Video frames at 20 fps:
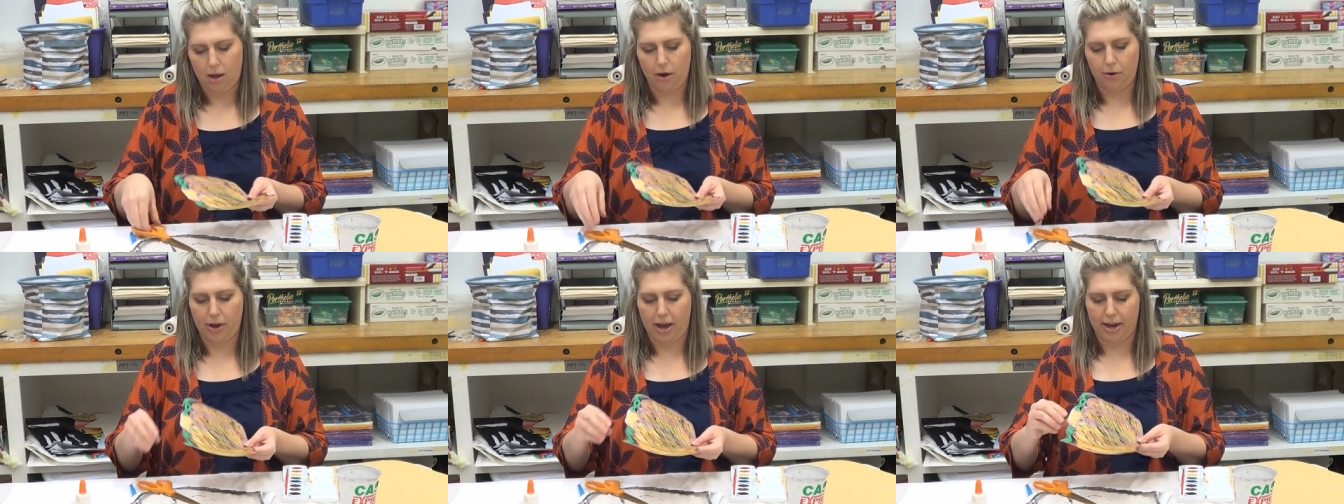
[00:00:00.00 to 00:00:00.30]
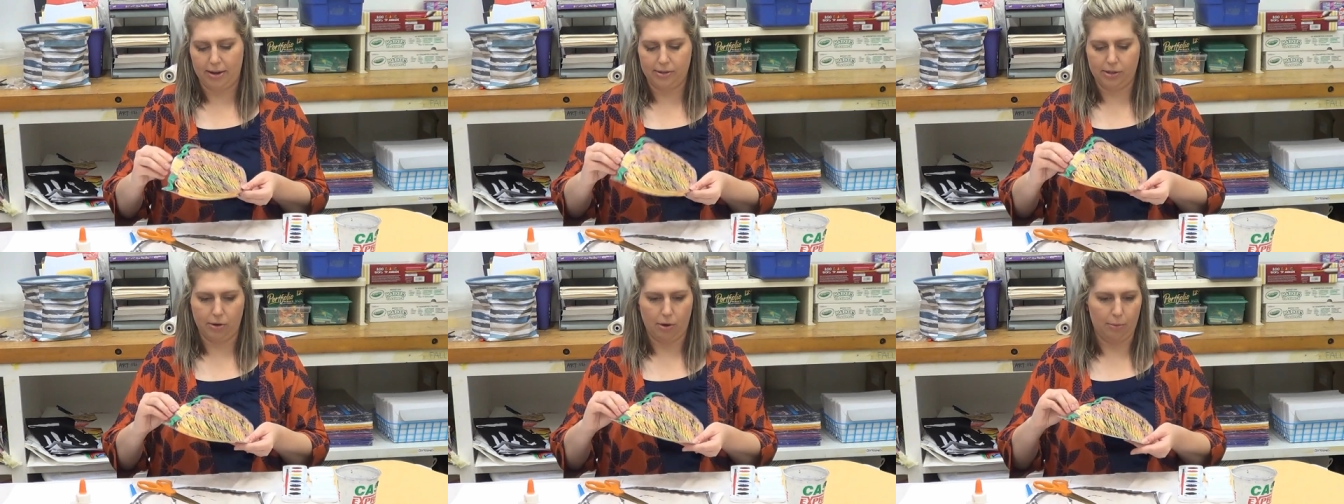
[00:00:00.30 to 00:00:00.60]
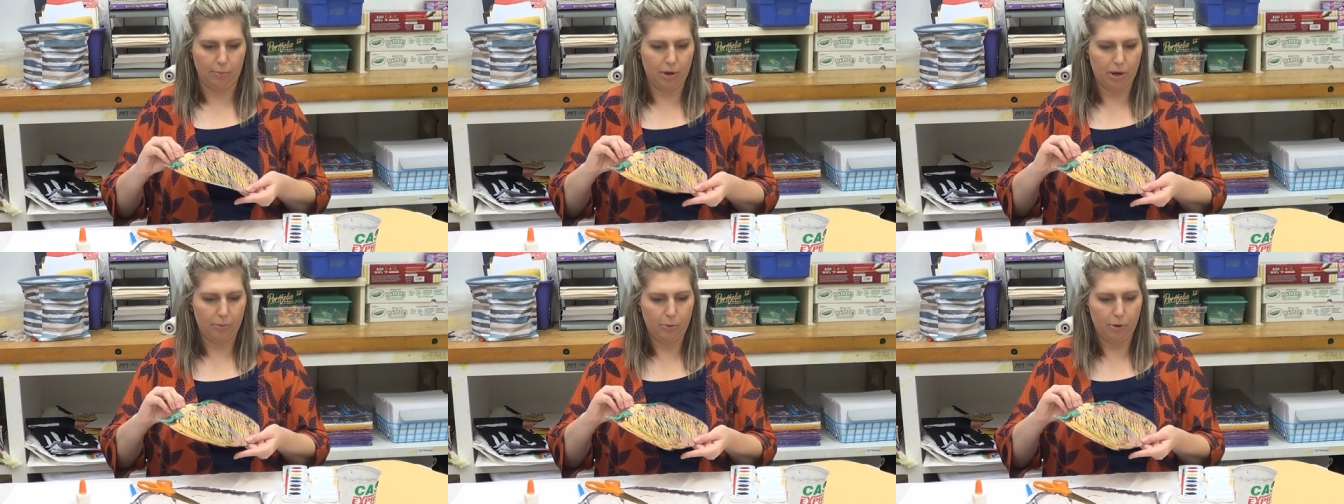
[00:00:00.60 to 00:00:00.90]
Okay, so I'm
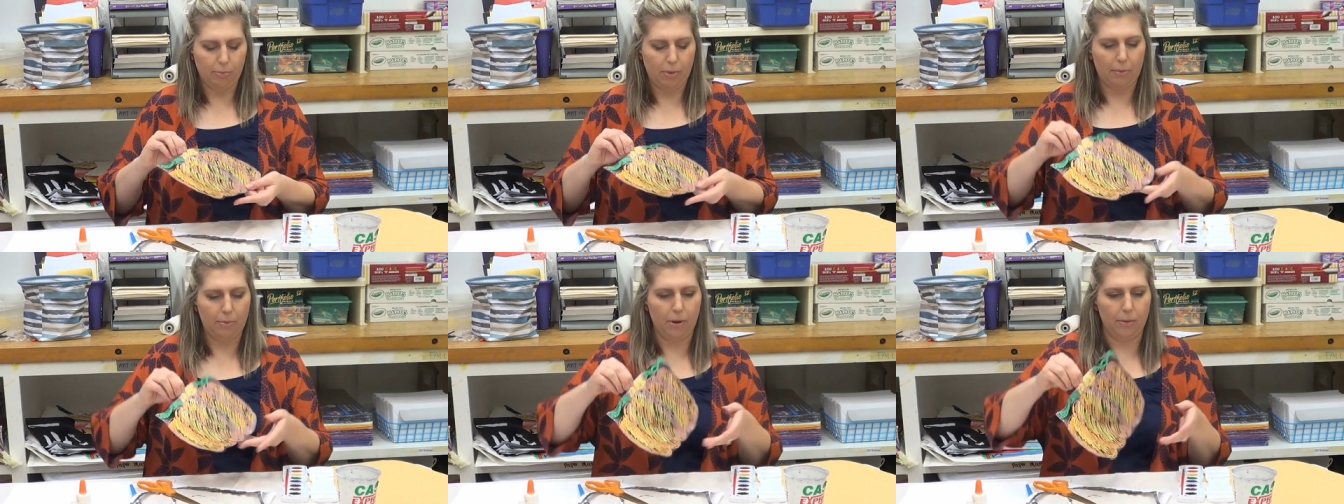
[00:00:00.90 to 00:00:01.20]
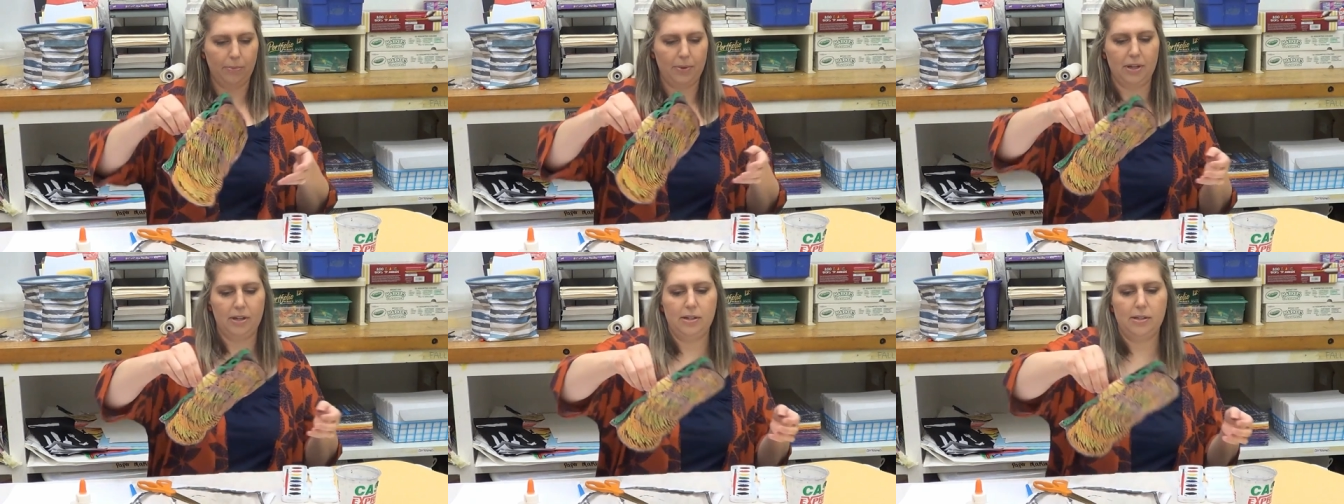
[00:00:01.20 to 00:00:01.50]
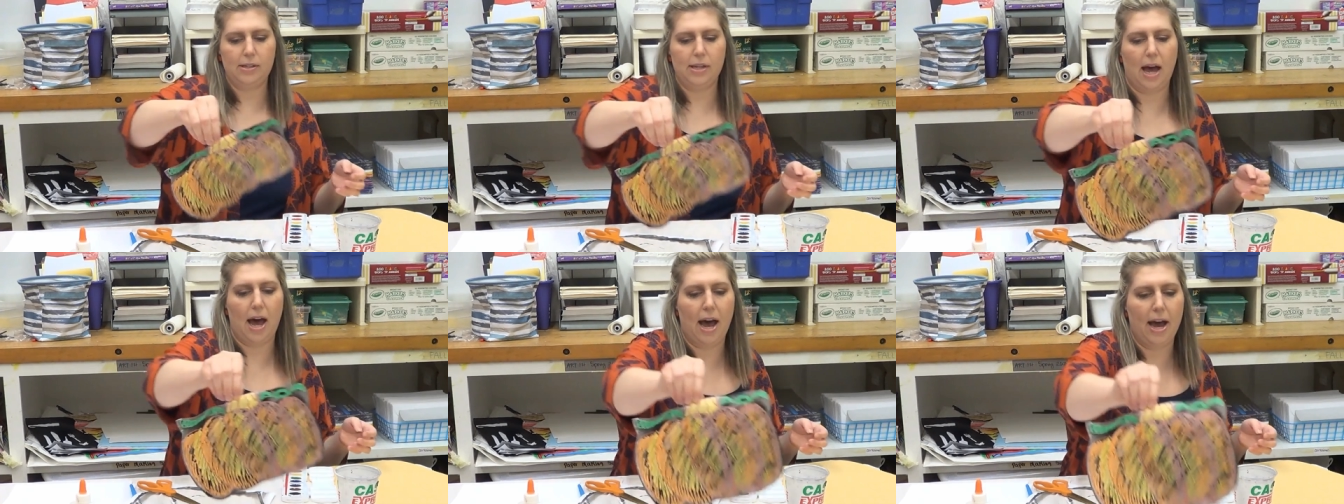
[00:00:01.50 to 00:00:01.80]
gonna put my pumpkin
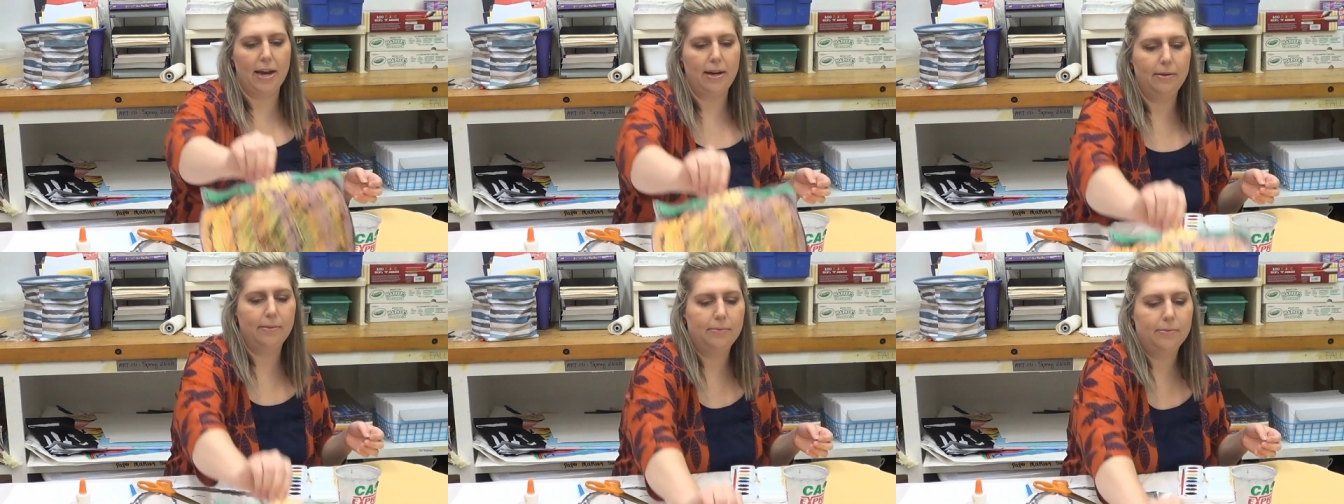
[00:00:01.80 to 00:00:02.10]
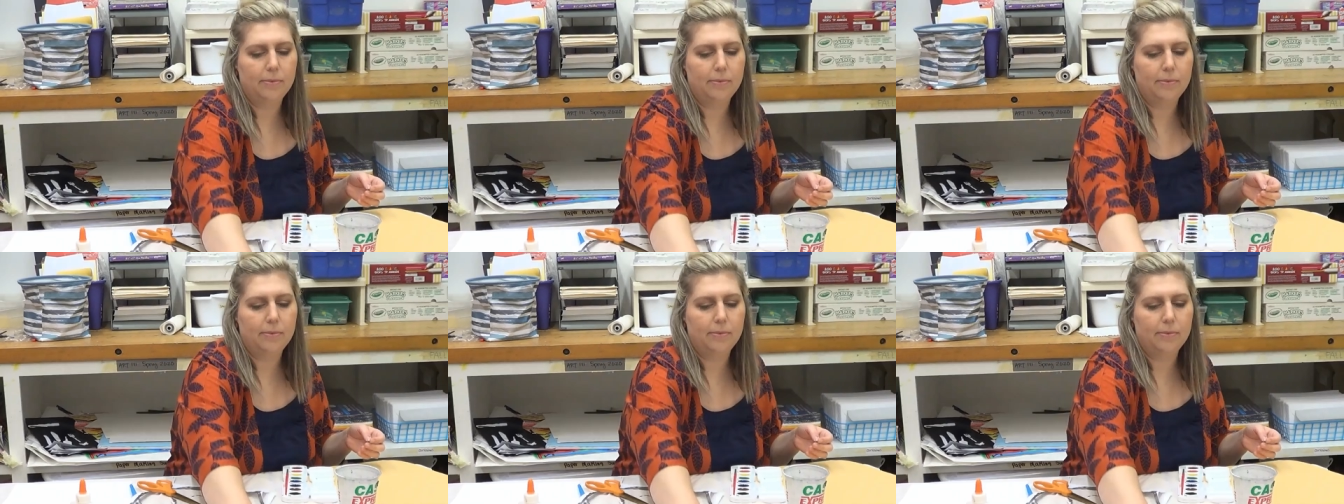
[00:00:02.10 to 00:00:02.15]
aside,